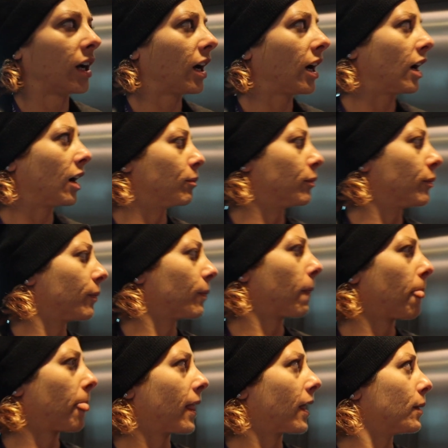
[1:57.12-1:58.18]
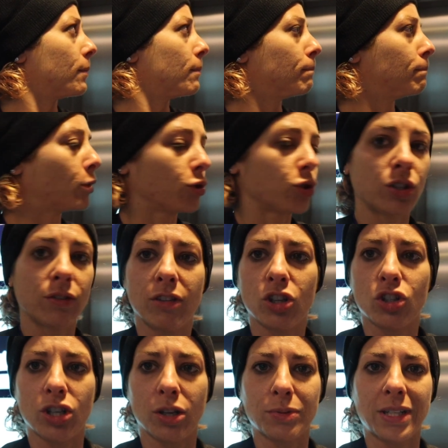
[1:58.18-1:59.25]
Um, most of
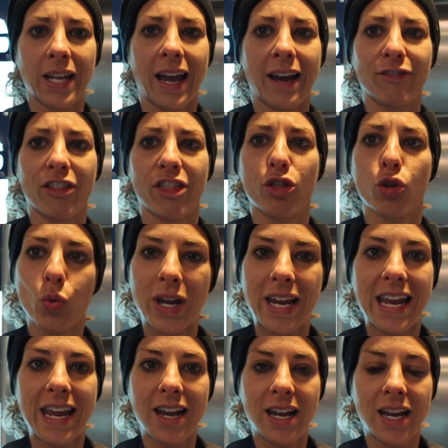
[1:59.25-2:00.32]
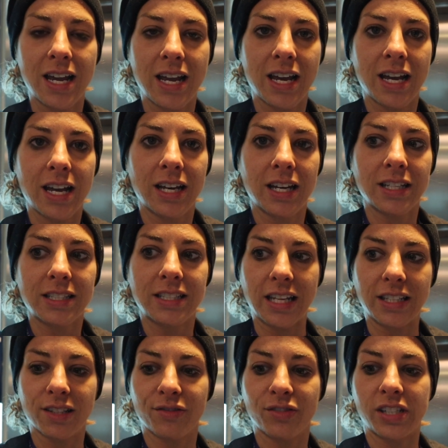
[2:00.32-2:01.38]
the ships have three
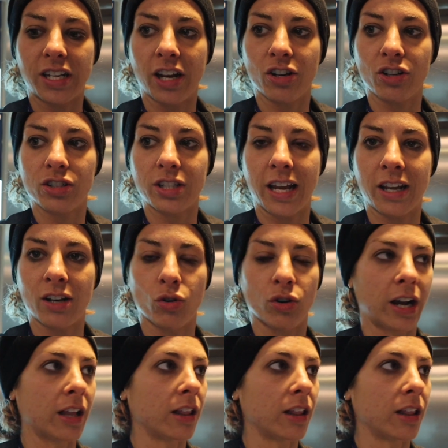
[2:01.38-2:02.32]
sets of stairs and or